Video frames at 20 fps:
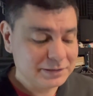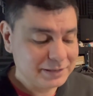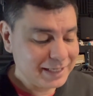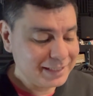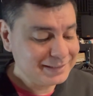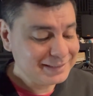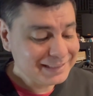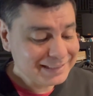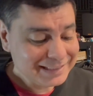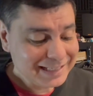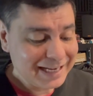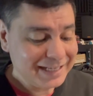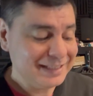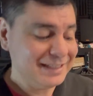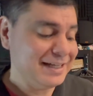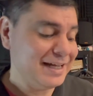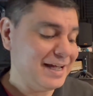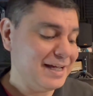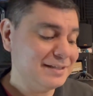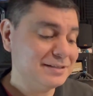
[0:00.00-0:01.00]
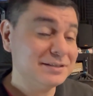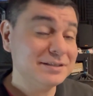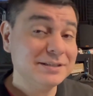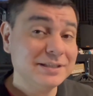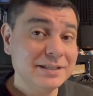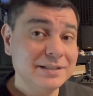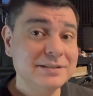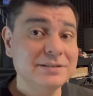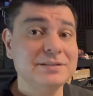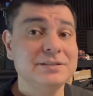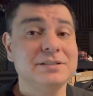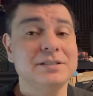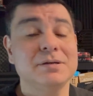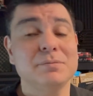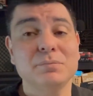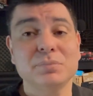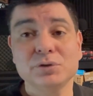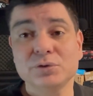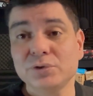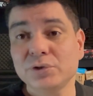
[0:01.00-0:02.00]
1998, since
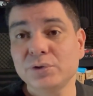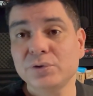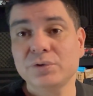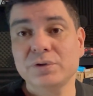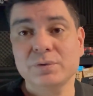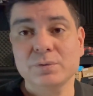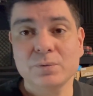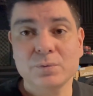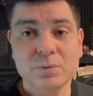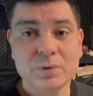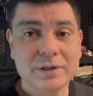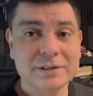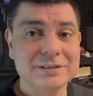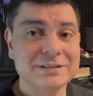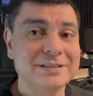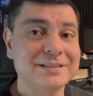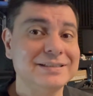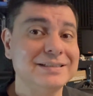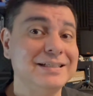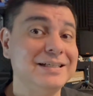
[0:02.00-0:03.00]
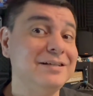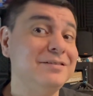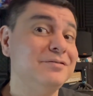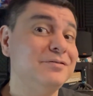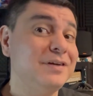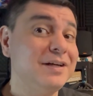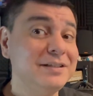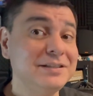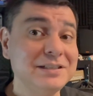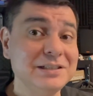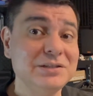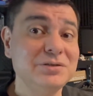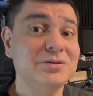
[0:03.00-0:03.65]
Bluetooth was invented,